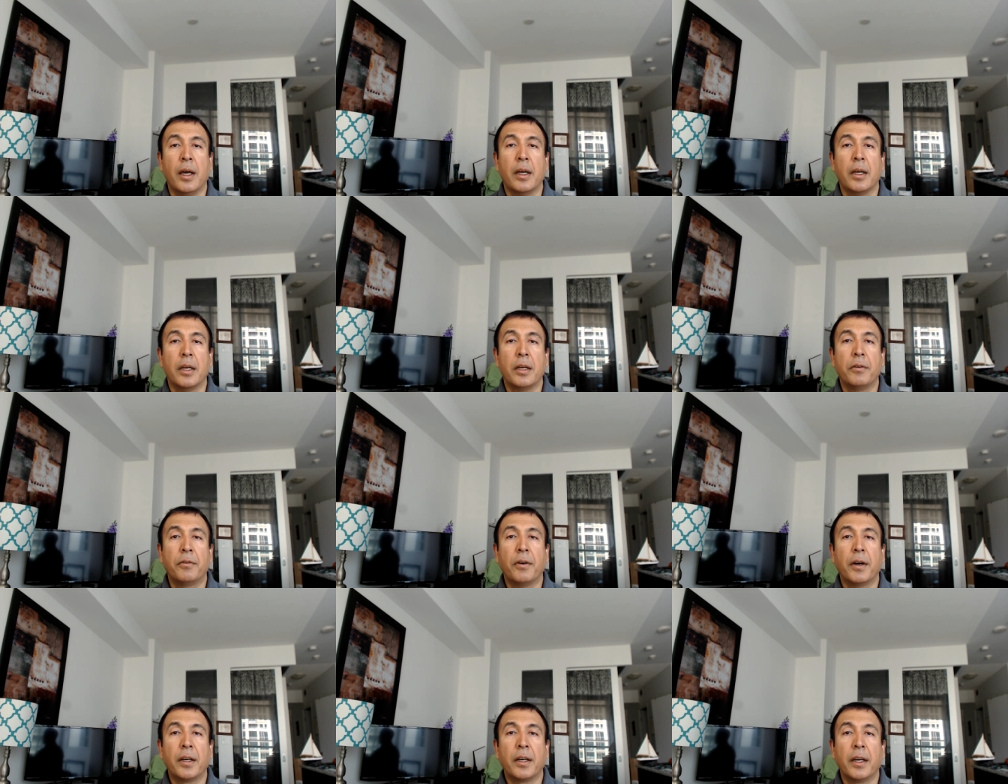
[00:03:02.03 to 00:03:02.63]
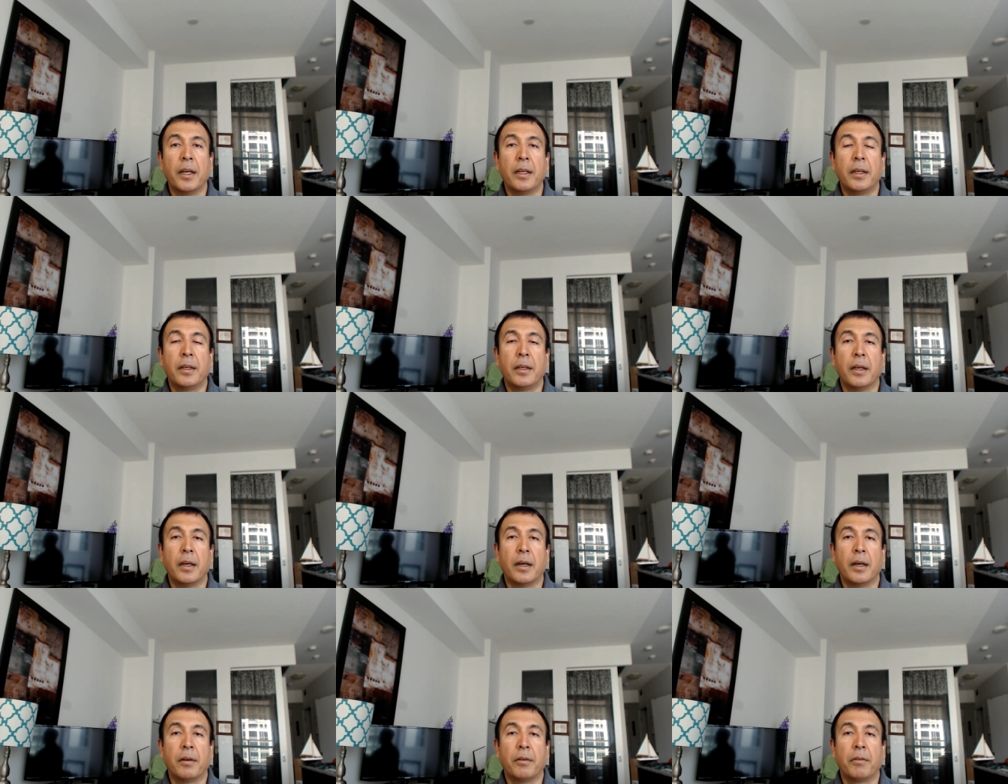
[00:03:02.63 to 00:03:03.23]
if I get
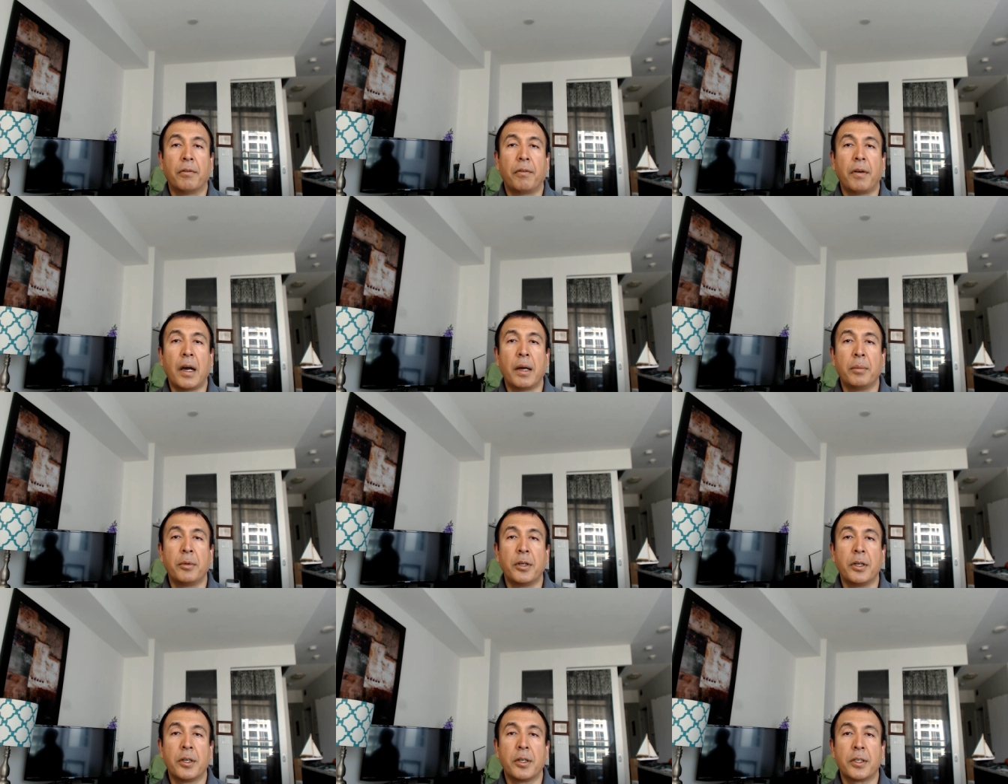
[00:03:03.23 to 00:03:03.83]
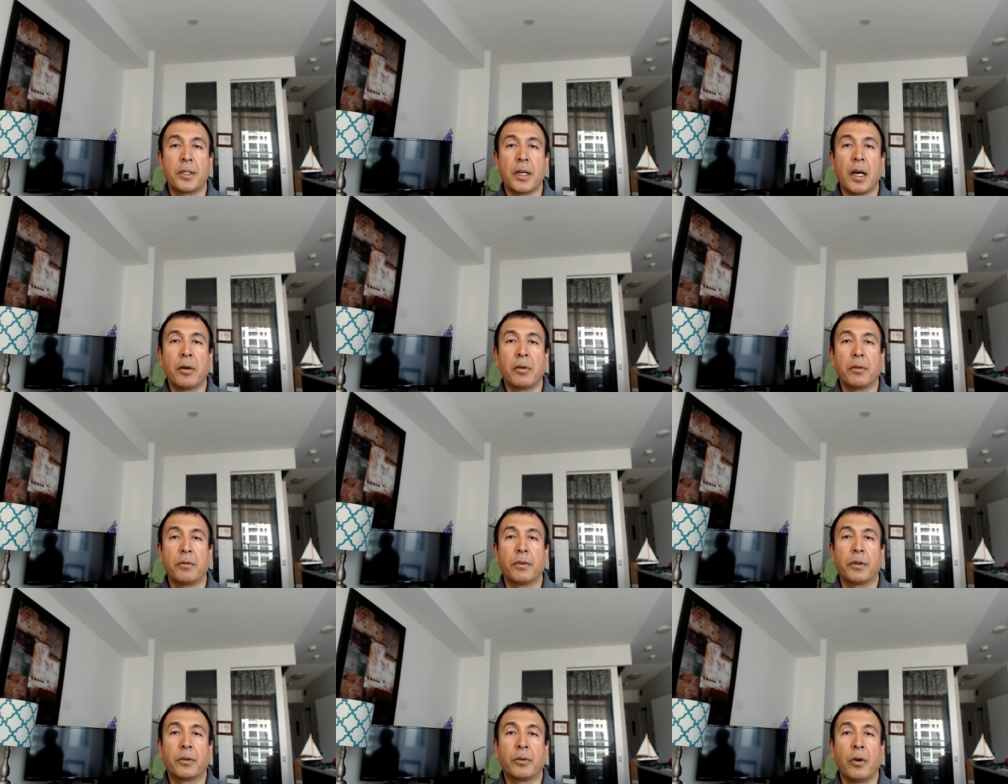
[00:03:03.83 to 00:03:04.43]
uh, five years out
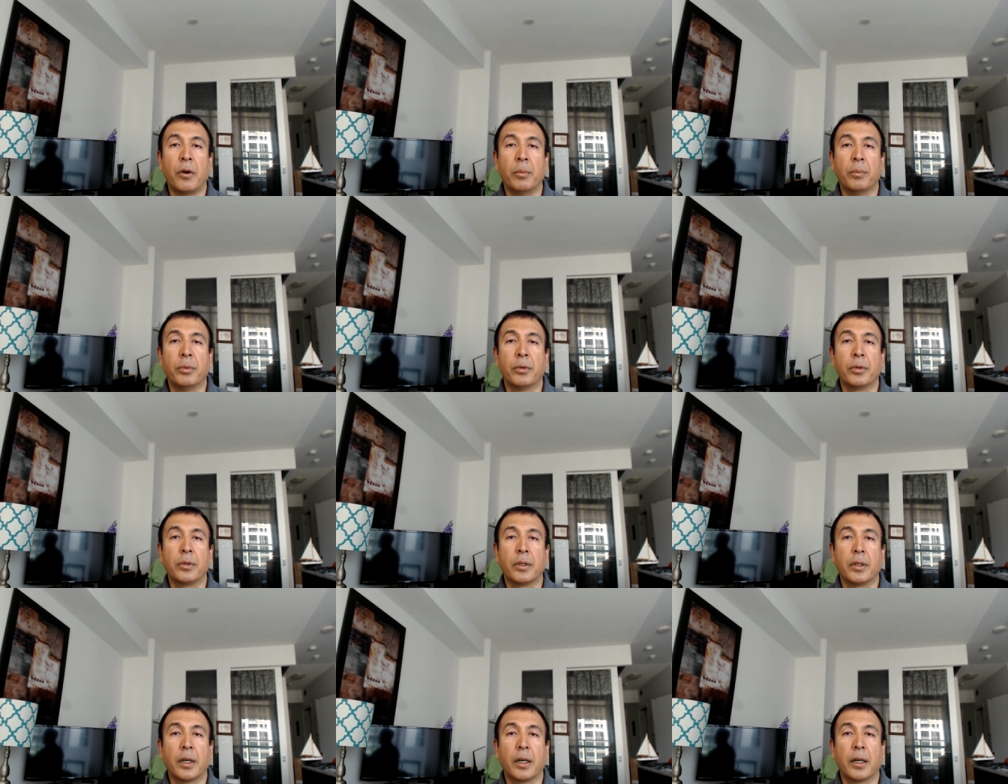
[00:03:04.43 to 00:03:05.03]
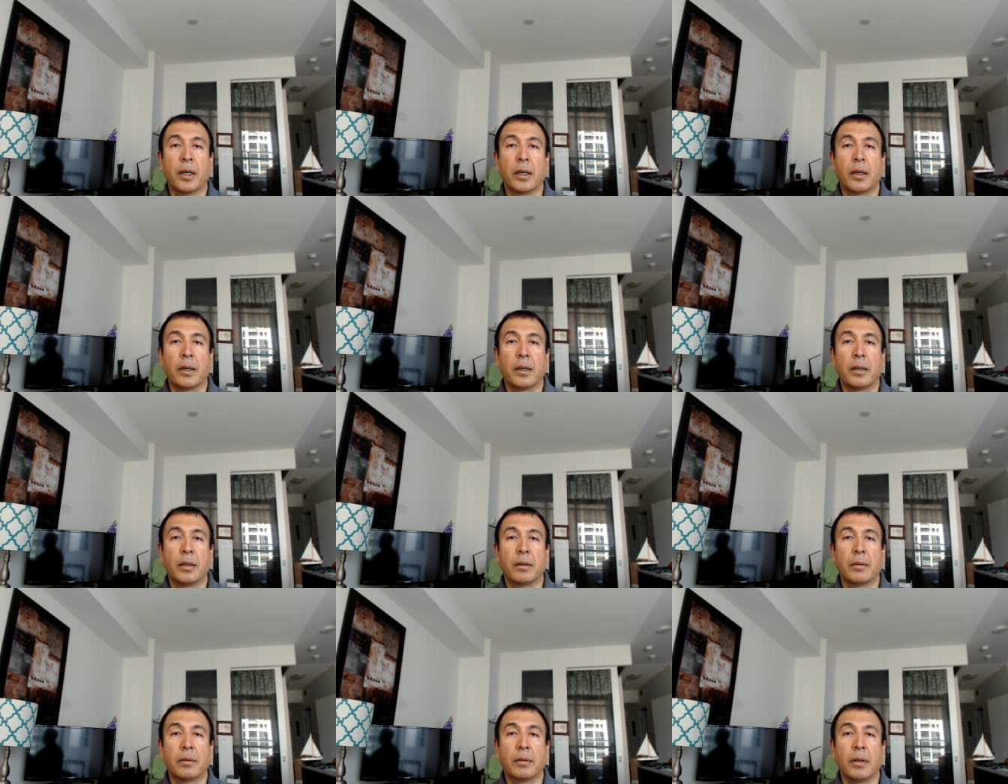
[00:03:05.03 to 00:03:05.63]
of a Chromebook,
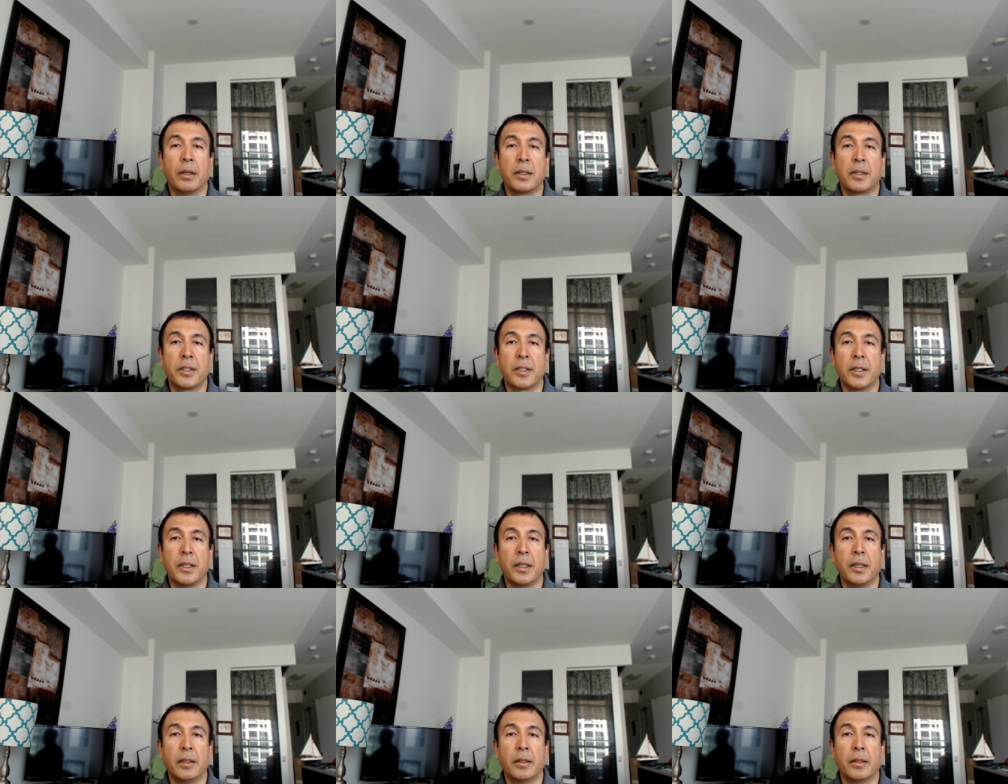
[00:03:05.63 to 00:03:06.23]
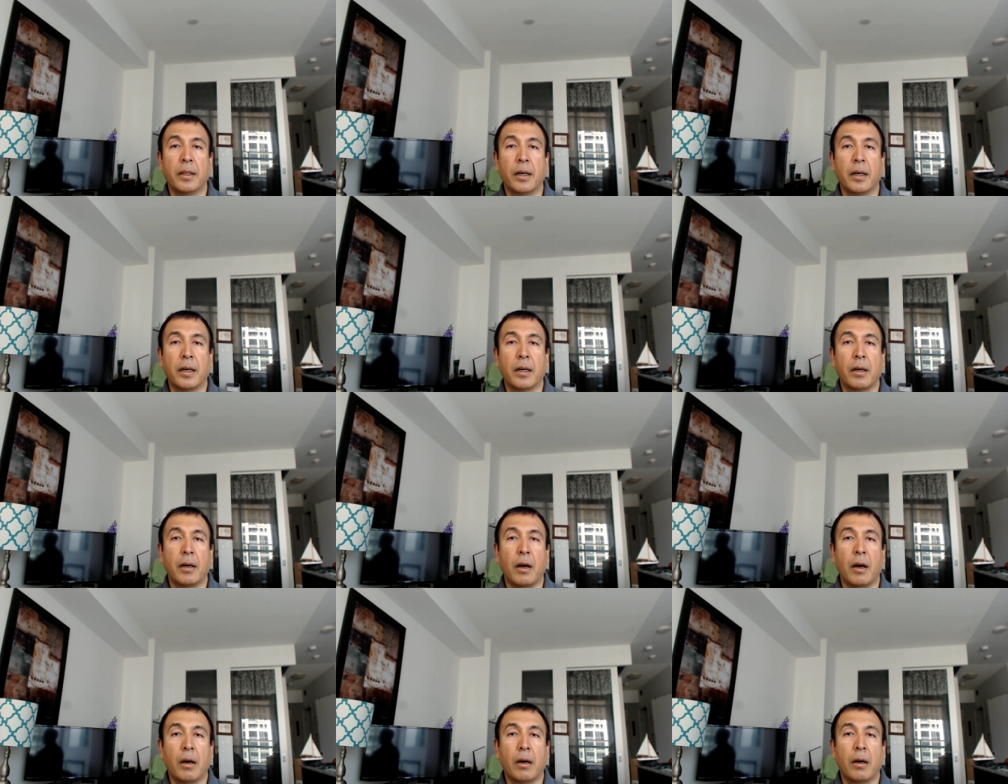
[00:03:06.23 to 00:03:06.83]
uh, let's say the
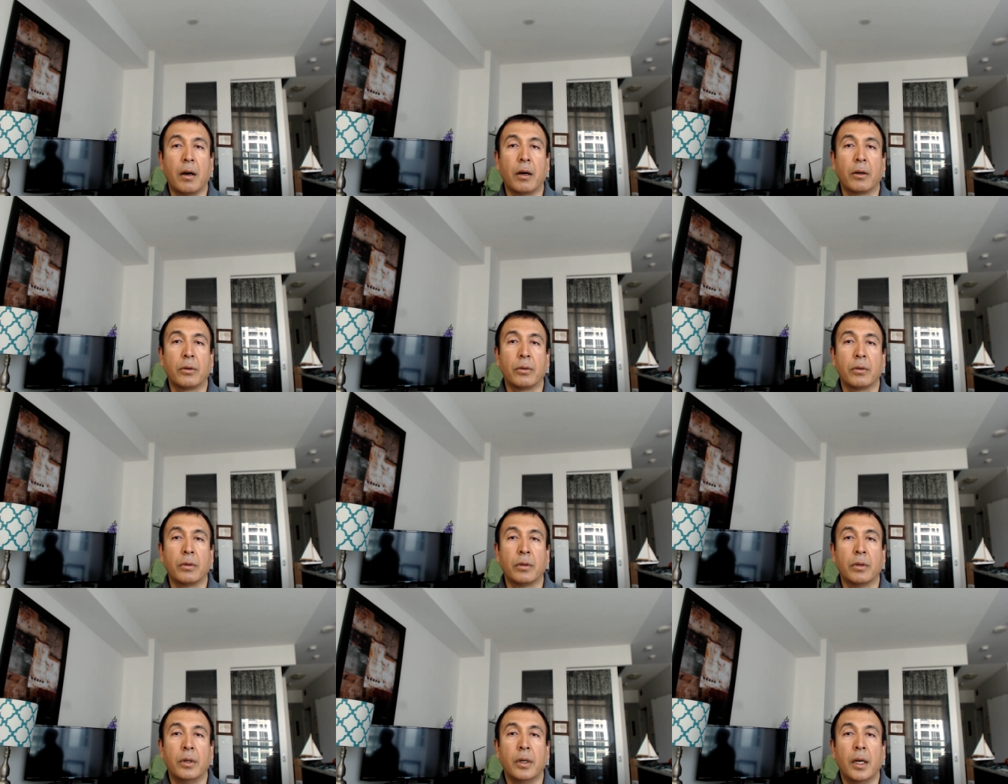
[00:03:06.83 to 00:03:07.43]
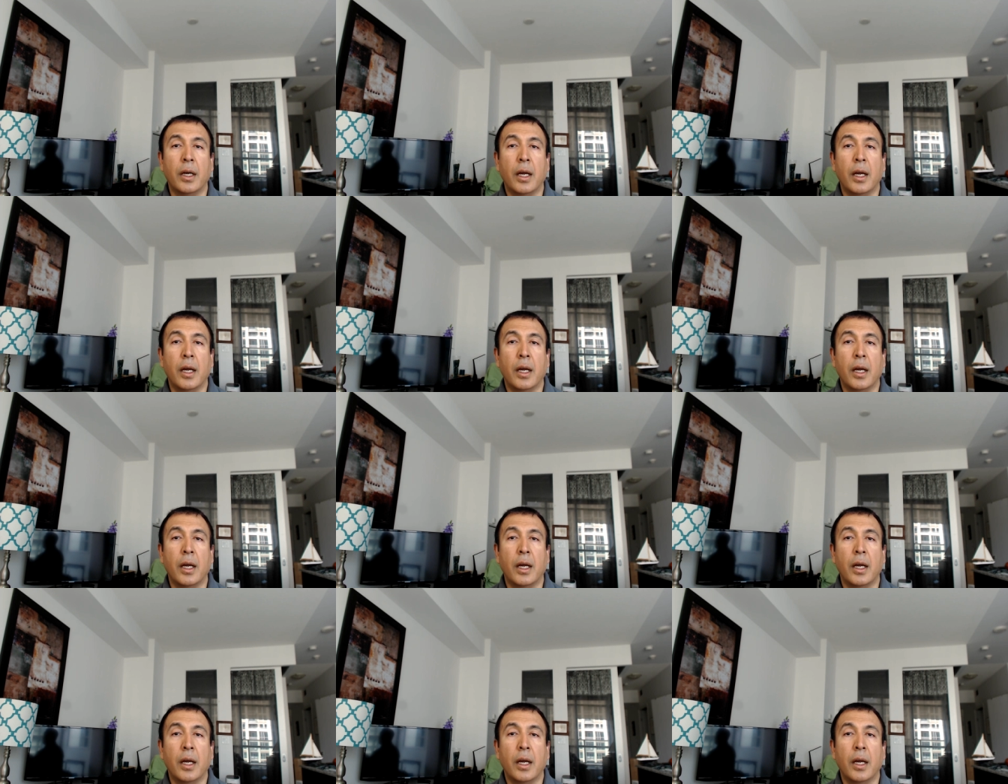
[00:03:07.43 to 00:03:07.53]
auto